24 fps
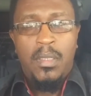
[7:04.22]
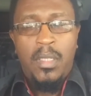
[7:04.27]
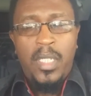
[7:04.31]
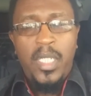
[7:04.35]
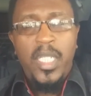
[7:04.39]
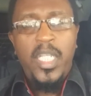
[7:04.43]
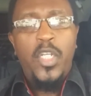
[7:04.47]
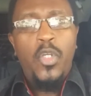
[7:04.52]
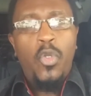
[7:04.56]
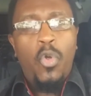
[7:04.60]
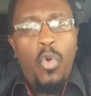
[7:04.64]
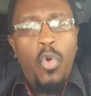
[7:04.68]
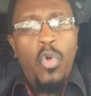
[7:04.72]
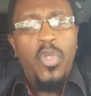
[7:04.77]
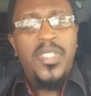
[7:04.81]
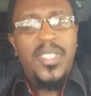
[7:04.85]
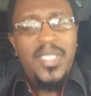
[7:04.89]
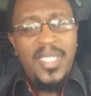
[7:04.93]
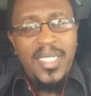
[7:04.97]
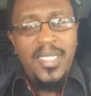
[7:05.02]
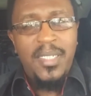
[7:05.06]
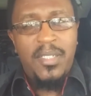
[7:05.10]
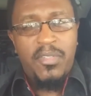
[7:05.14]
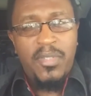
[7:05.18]
in whose
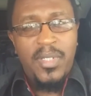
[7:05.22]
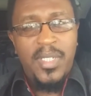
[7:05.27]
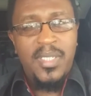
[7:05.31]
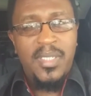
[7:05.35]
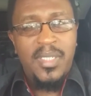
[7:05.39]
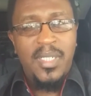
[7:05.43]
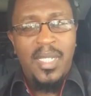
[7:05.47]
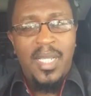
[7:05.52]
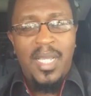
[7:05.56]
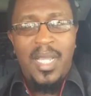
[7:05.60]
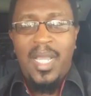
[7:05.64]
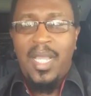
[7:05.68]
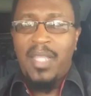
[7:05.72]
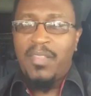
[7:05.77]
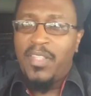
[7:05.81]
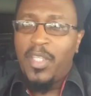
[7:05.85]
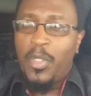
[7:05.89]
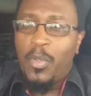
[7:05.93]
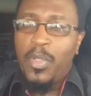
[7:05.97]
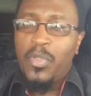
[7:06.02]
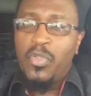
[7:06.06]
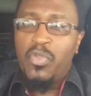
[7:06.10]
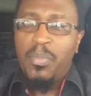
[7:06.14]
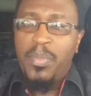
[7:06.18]
interest are they
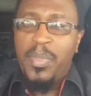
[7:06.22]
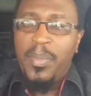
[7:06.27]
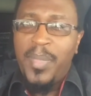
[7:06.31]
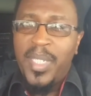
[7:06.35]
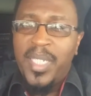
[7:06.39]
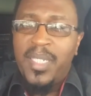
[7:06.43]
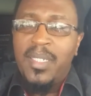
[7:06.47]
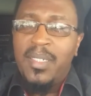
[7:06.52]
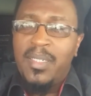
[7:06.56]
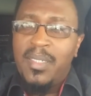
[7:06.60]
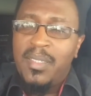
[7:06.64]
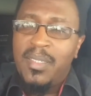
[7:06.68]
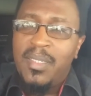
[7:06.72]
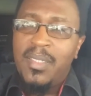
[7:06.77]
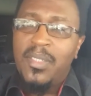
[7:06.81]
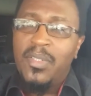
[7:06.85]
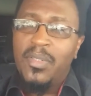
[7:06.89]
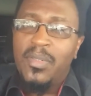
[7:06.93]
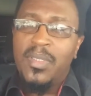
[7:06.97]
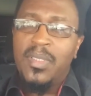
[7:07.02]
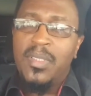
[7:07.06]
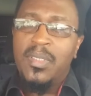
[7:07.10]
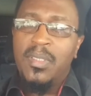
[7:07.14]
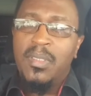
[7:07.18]
going to be making
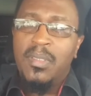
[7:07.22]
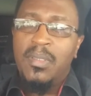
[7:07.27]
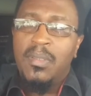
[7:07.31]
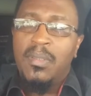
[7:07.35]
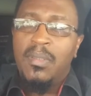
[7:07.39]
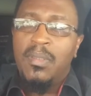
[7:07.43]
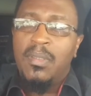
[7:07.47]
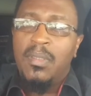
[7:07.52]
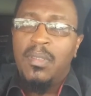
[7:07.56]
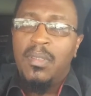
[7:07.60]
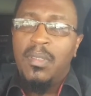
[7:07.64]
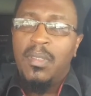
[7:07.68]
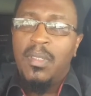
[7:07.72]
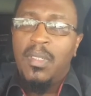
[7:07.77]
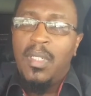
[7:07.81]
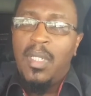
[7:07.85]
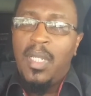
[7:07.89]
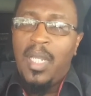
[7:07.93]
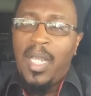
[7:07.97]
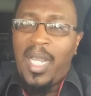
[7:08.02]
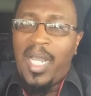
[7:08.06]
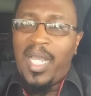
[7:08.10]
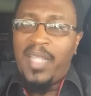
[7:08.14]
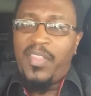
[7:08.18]
decisions?
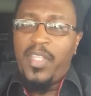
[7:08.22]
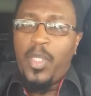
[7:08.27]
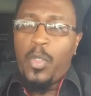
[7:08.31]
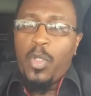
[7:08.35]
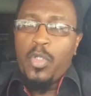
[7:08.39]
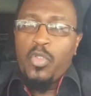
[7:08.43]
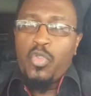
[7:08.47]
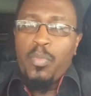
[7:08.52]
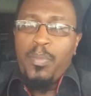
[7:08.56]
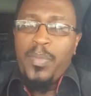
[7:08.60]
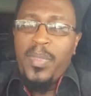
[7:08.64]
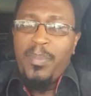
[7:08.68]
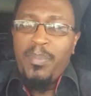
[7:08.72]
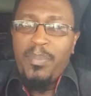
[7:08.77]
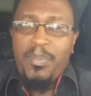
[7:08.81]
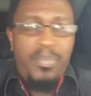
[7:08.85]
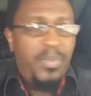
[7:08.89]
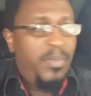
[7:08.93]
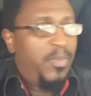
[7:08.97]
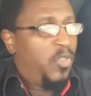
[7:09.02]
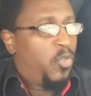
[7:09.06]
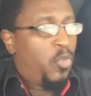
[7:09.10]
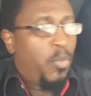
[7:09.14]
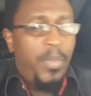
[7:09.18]
Are they going
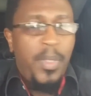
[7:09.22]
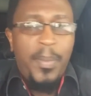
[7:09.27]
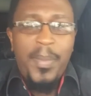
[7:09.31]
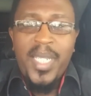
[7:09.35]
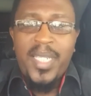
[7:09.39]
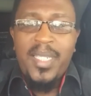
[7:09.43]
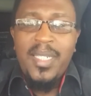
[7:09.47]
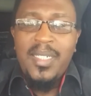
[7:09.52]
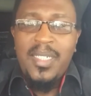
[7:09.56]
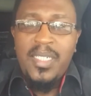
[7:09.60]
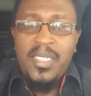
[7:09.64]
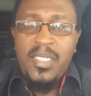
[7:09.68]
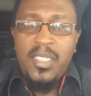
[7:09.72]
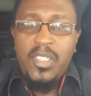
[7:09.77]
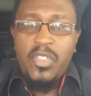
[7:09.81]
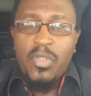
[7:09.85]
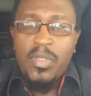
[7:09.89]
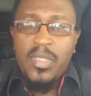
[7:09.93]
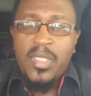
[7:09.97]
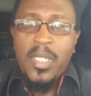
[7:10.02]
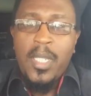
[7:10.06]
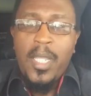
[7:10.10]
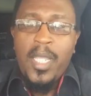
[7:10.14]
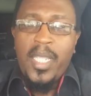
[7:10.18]
to be making
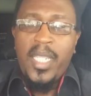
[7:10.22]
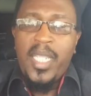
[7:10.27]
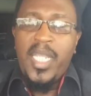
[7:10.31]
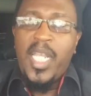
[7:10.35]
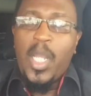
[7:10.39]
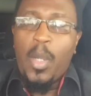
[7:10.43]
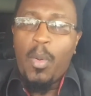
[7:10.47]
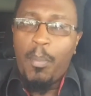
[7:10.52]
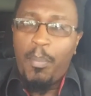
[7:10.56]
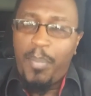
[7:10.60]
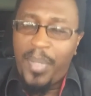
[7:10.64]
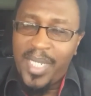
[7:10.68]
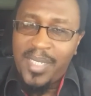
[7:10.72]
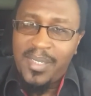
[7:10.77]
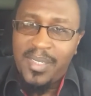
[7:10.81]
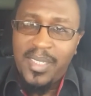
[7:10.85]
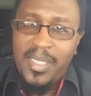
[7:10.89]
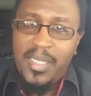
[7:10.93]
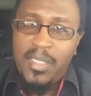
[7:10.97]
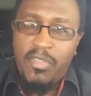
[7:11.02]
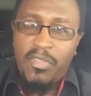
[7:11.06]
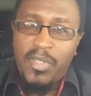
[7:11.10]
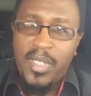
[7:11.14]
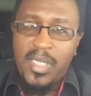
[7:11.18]
decisions in our best
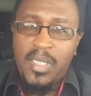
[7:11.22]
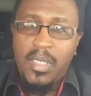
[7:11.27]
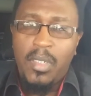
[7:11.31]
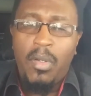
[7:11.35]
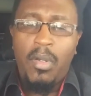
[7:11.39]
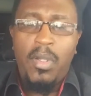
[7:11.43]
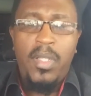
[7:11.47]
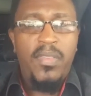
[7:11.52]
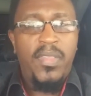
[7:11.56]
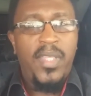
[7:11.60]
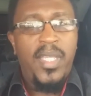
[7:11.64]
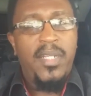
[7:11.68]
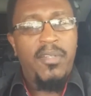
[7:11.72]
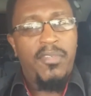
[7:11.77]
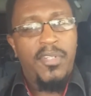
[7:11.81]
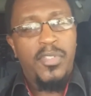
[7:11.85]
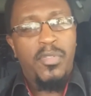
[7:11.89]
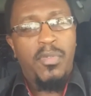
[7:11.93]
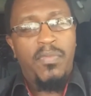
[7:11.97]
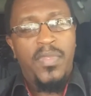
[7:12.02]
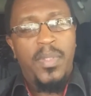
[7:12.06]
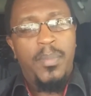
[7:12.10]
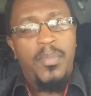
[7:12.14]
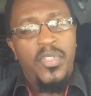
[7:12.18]
interest or in the interest
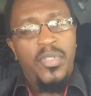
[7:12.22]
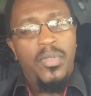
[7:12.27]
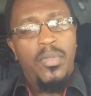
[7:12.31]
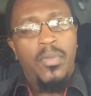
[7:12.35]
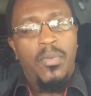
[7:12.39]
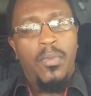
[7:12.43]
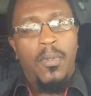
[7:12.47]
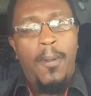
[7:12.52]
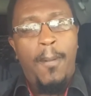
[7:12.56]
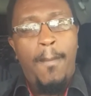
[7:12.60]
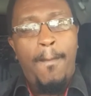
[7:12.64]
of the Mzungu?